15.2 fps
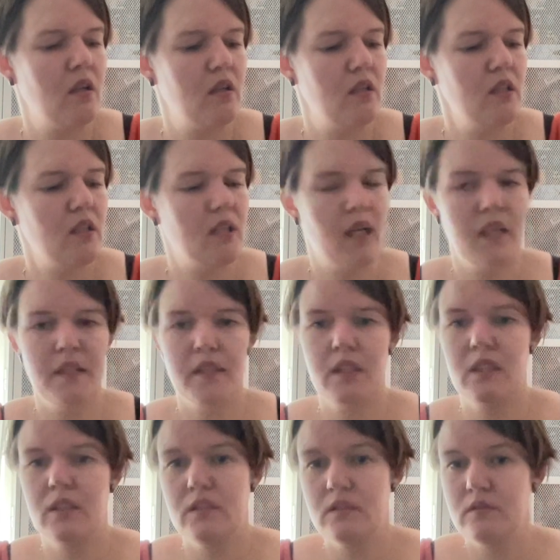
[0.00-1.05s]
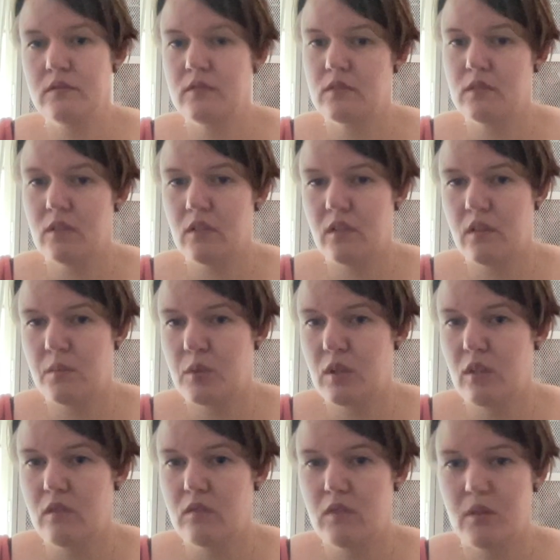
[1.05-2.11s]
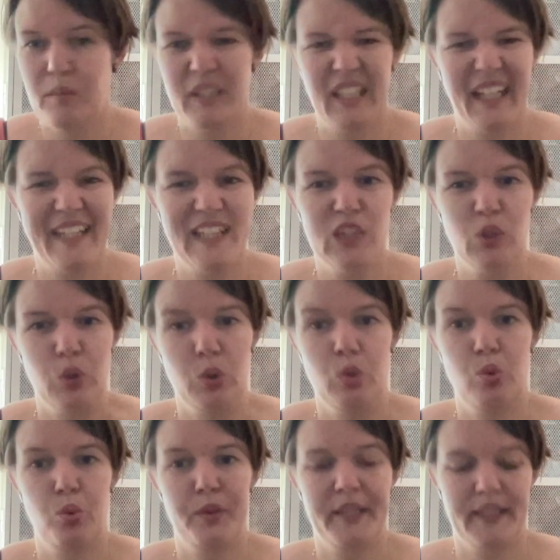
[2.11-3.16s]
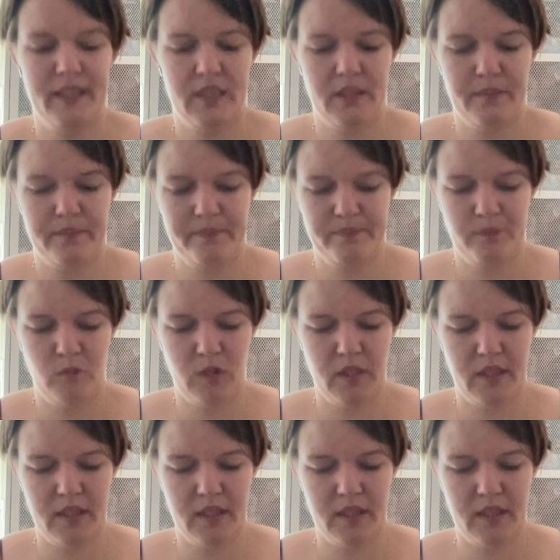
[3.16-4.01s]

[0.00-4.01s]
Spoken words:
a cardigan or a pullover, but I don't know yet what